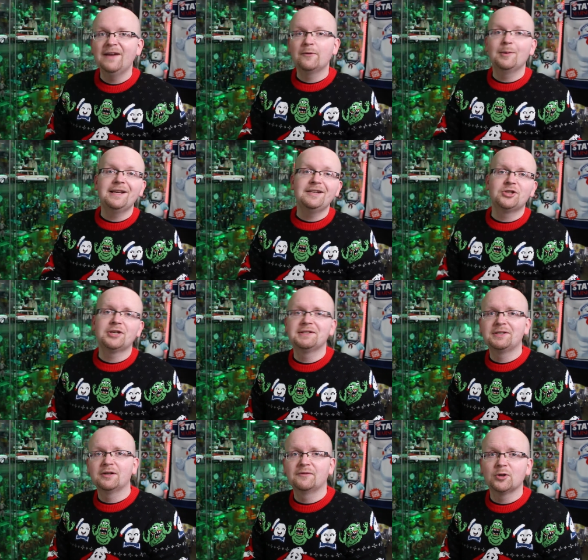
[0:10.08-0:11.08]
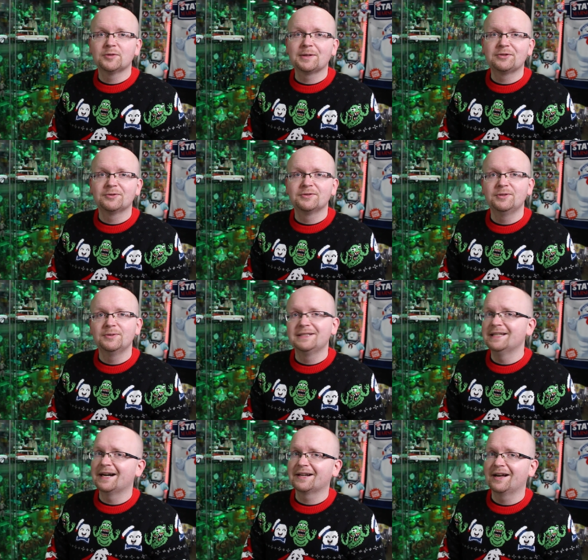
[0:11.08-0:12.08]
Hey everybody, Jason here of
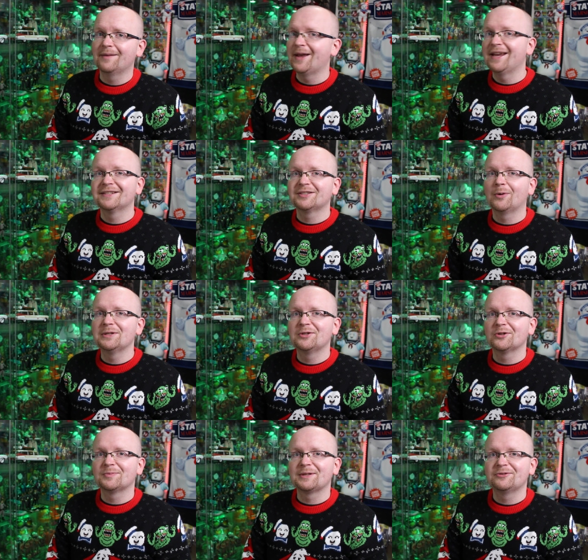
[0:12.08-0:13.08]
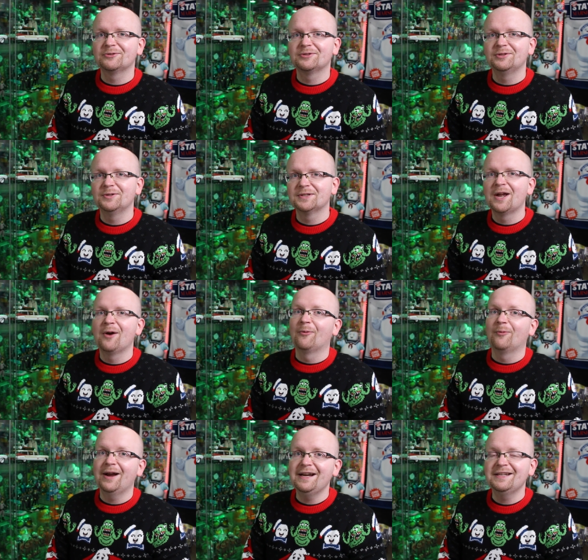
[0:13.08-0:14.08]
GhostbustersNews.com and as always Ghostbusters News
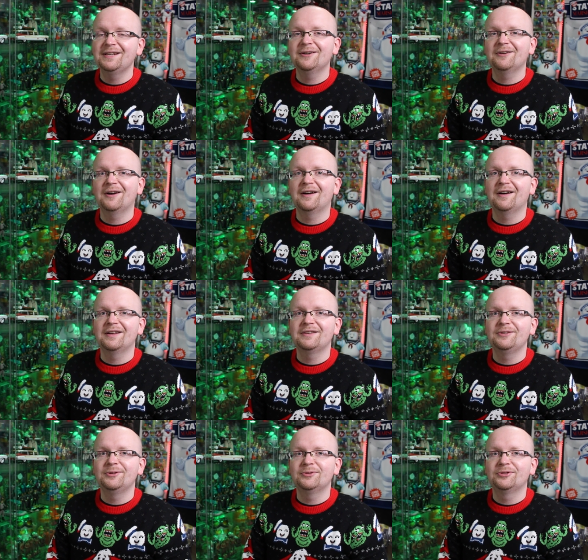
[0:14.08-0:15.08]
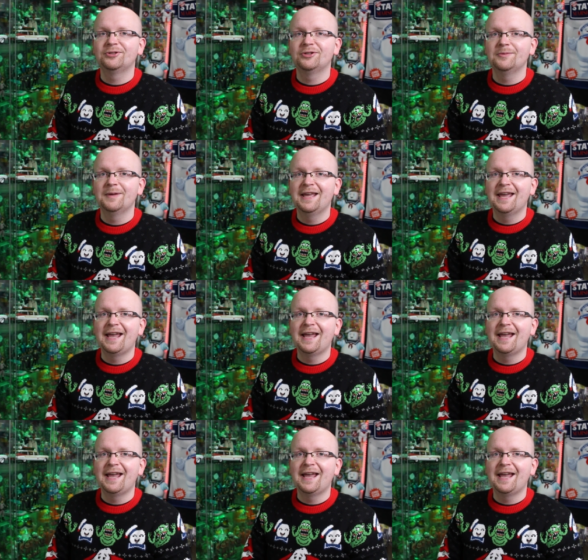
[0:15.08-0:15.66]
right here on YouTube